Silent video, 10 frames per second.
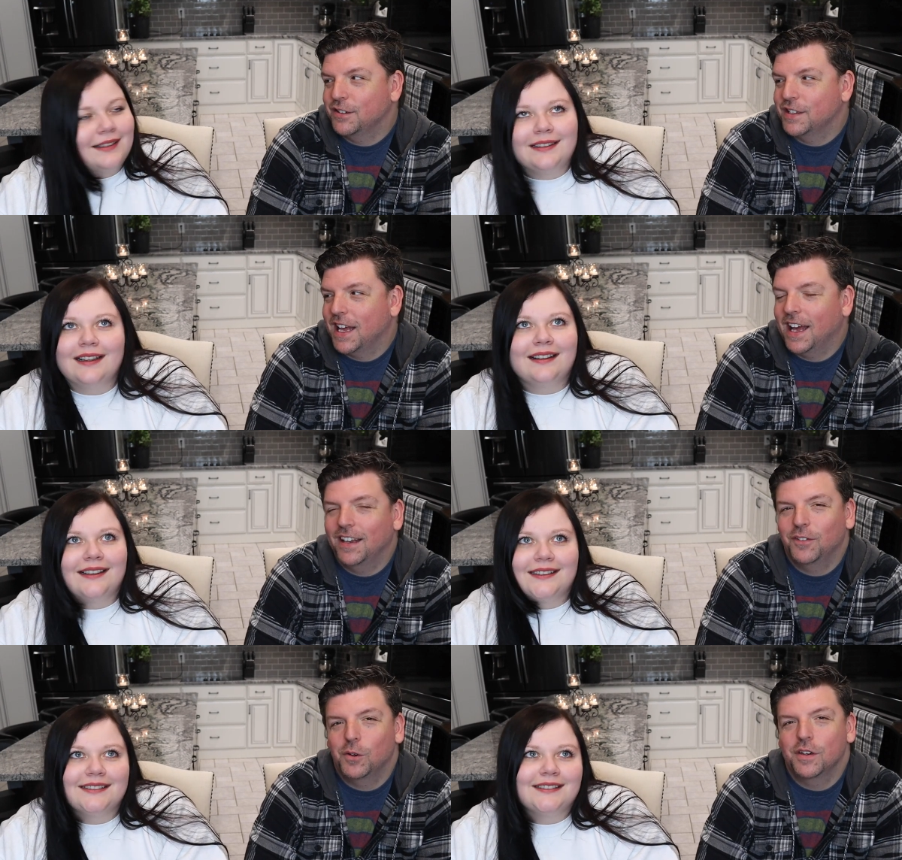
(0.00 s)
Speaker 1: there's
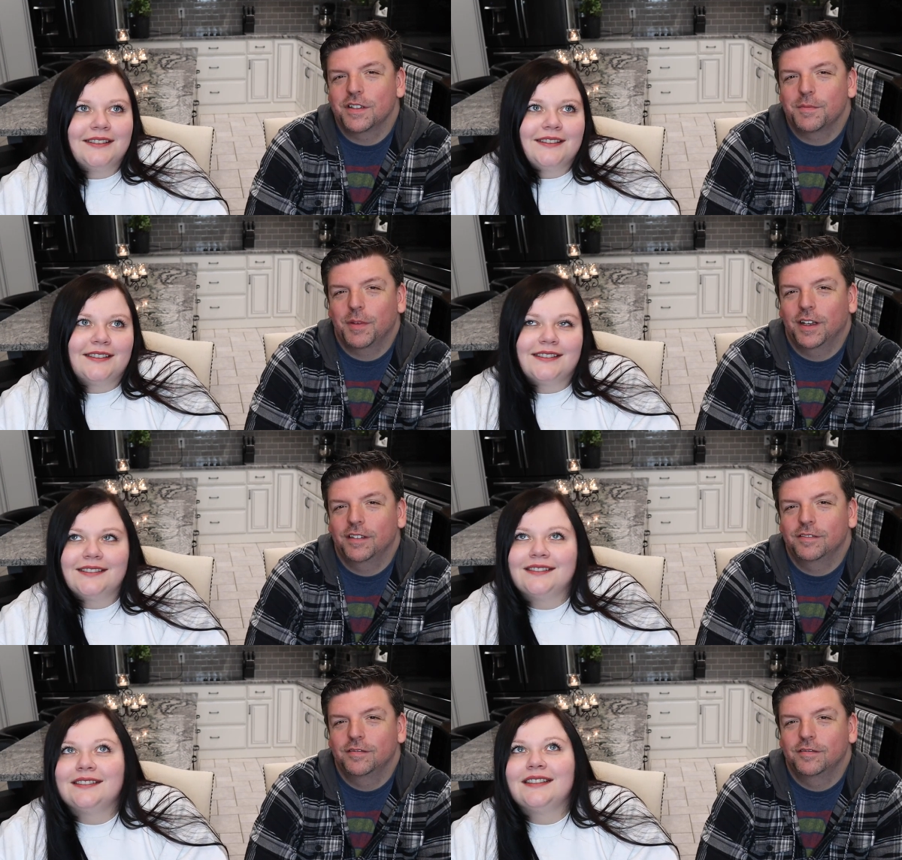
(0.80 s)
yeah that, of course, oh,
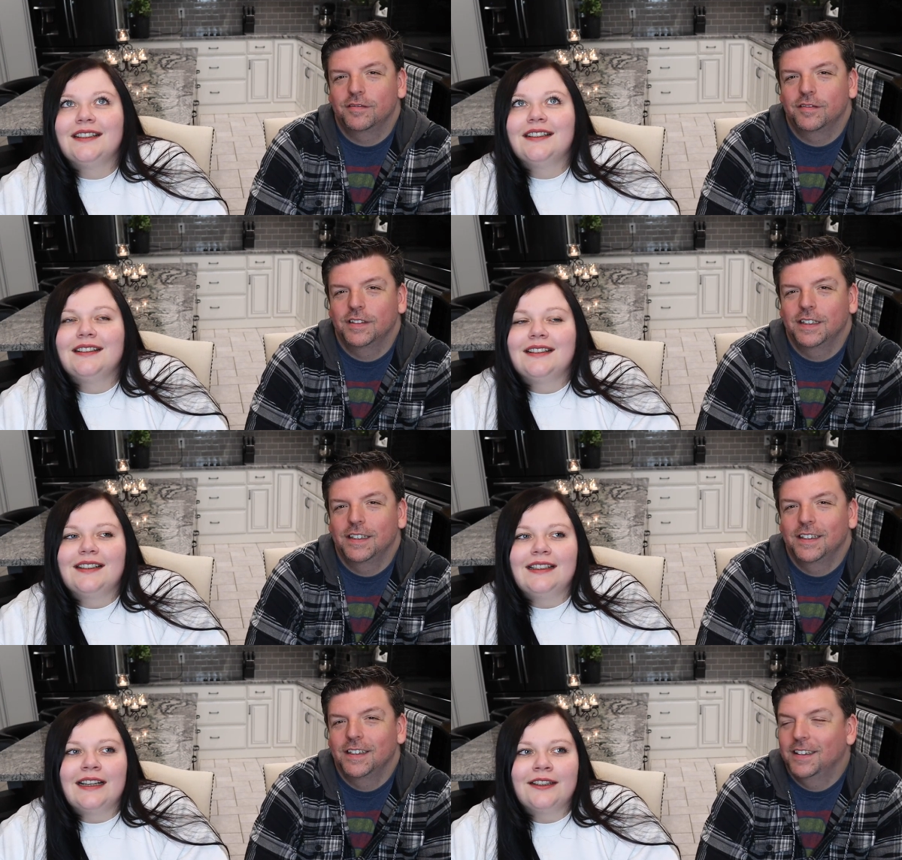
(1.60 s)
but
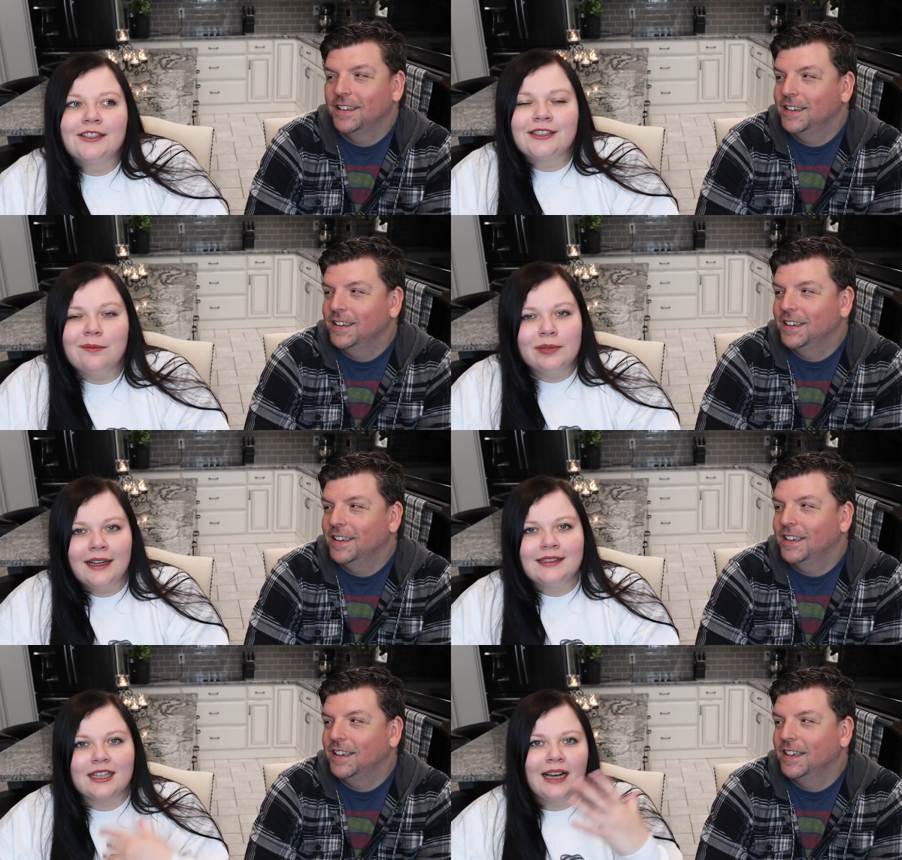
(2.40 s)
Speaker 2: yeah, there's some
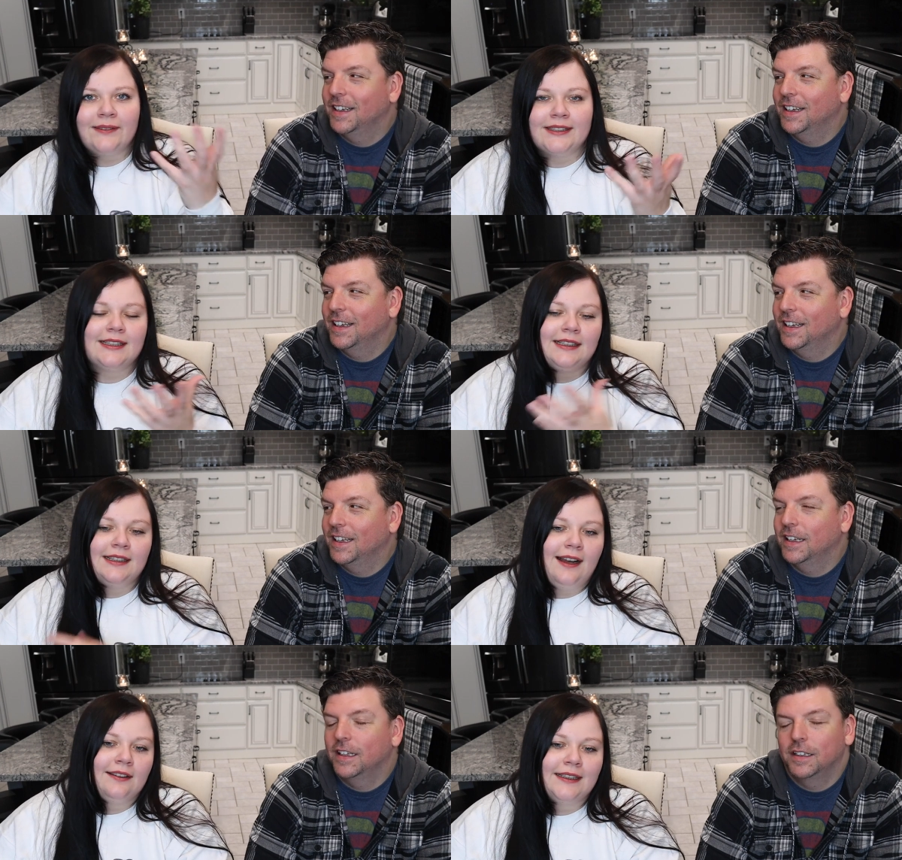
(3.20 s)
plants
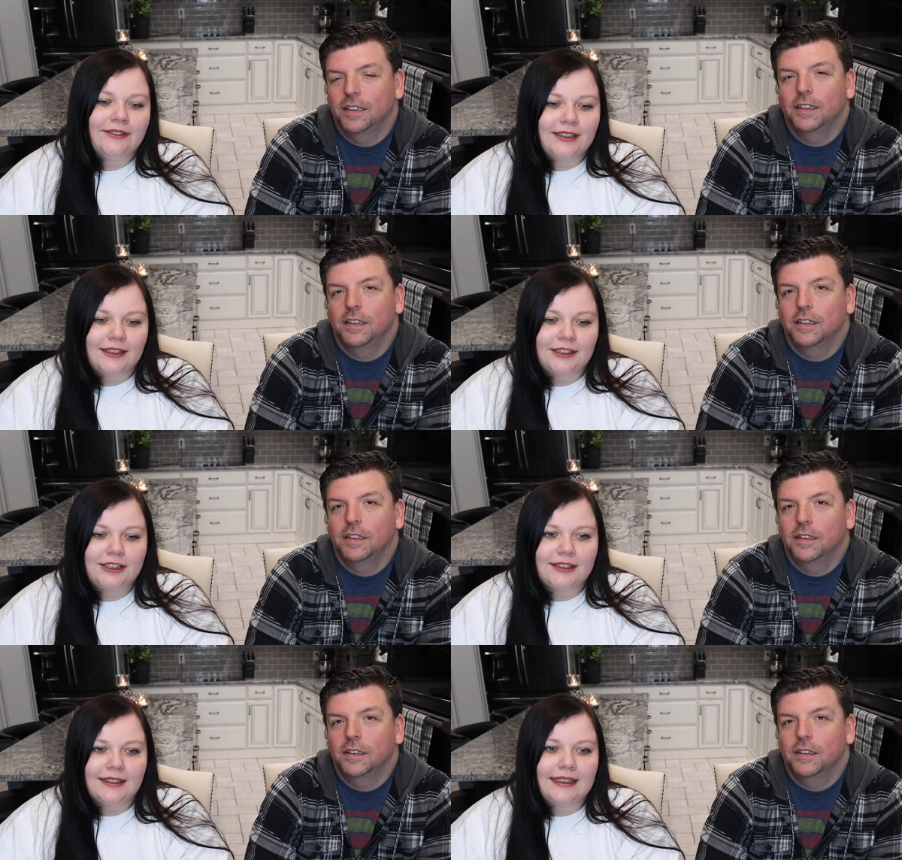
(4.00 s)
obviously I'll never
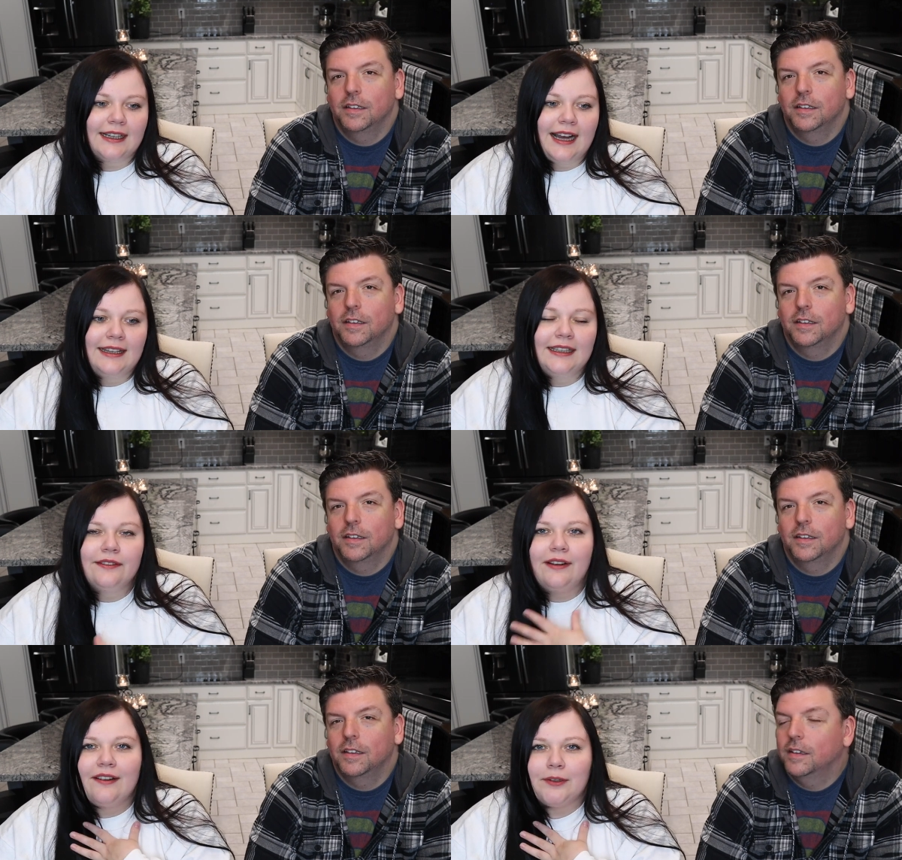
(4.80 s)
touch. Like I
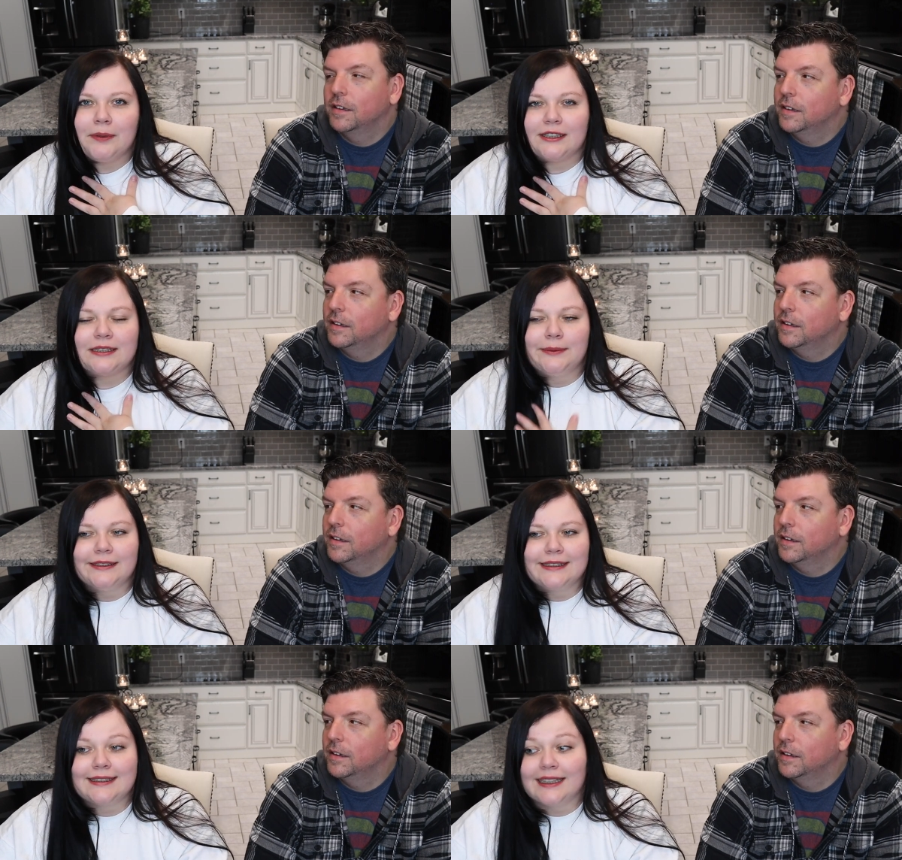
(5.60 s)
think if I ever bought a
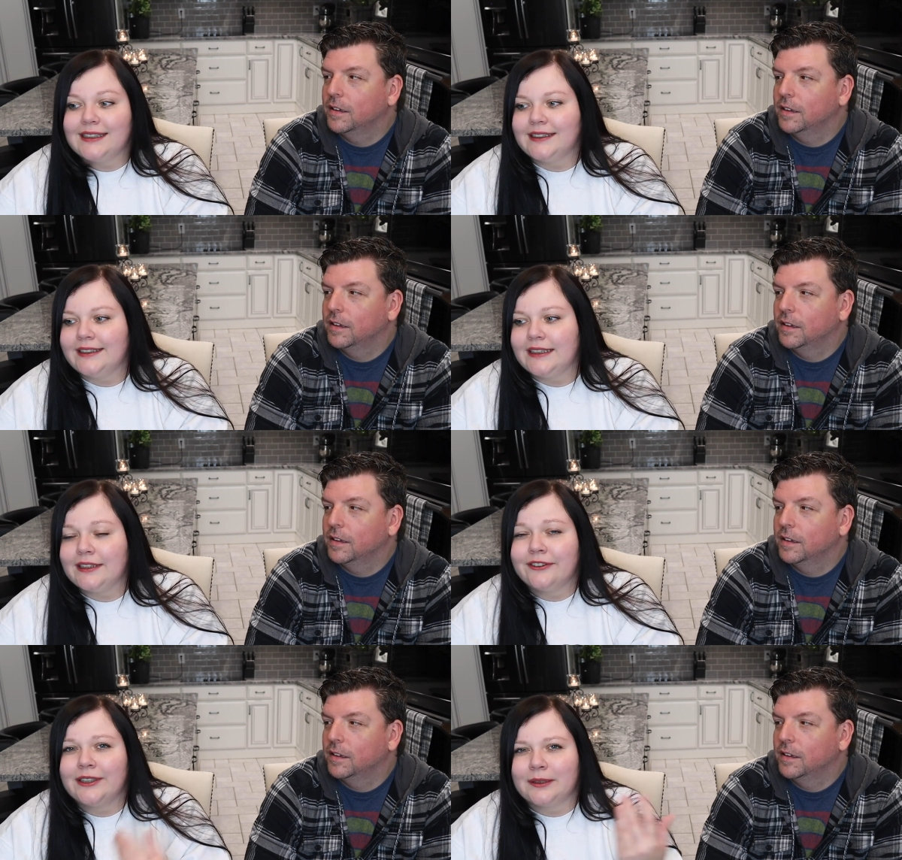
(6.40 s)
Spiritus
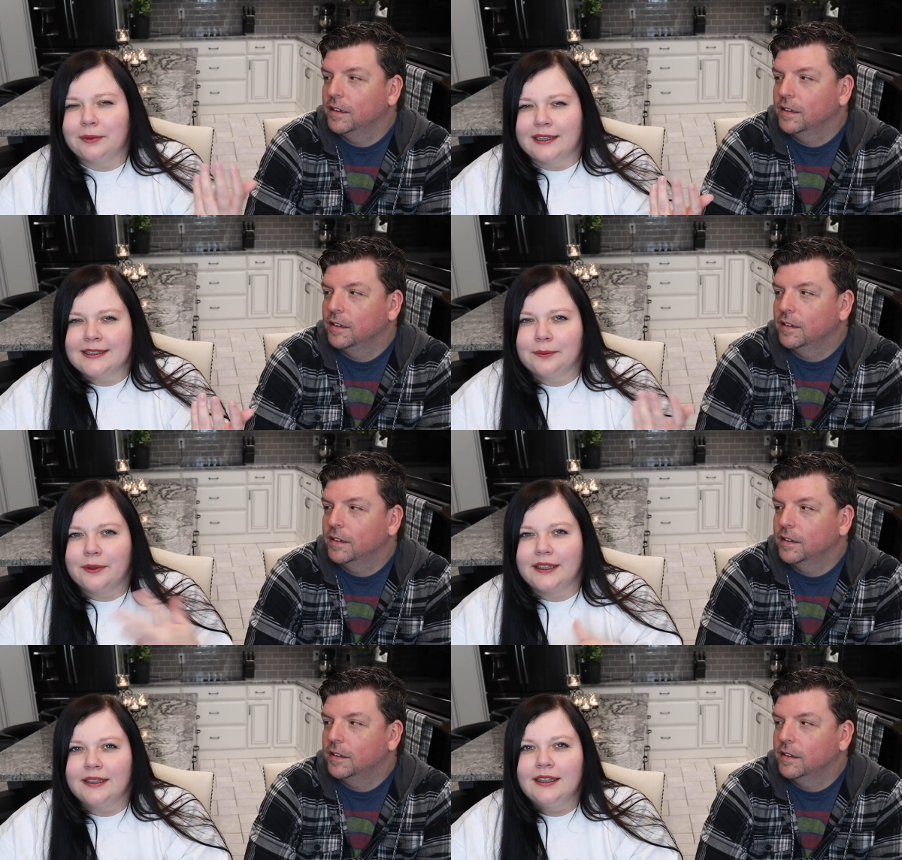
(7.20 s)
Sancti, even at the price
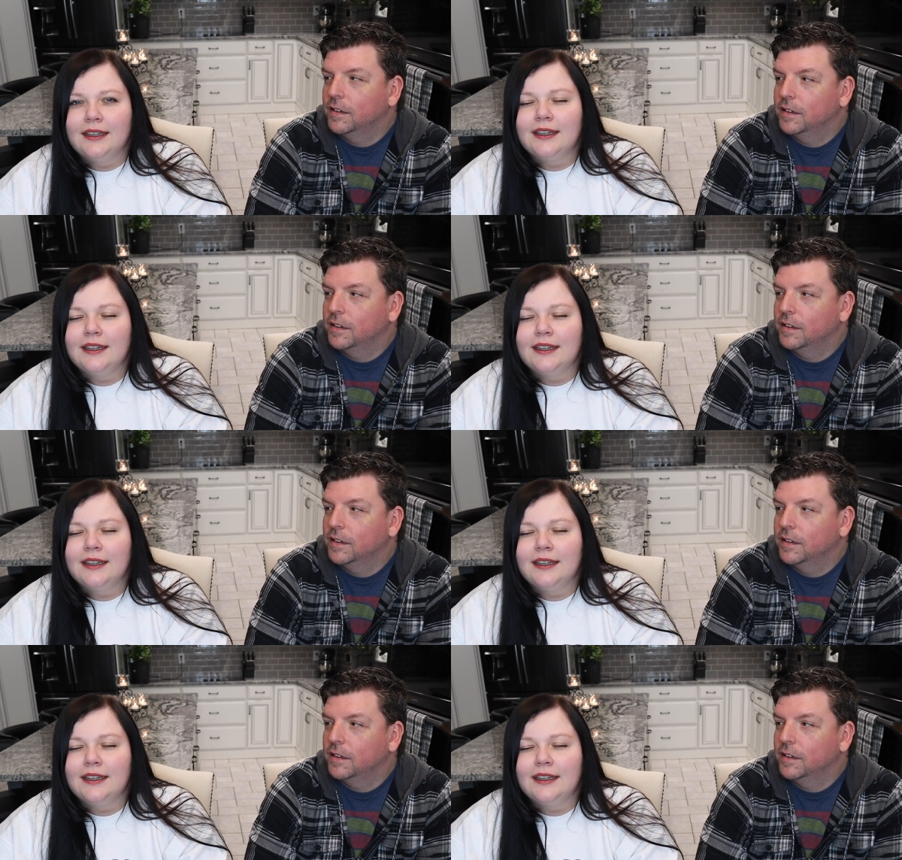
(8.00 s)
point,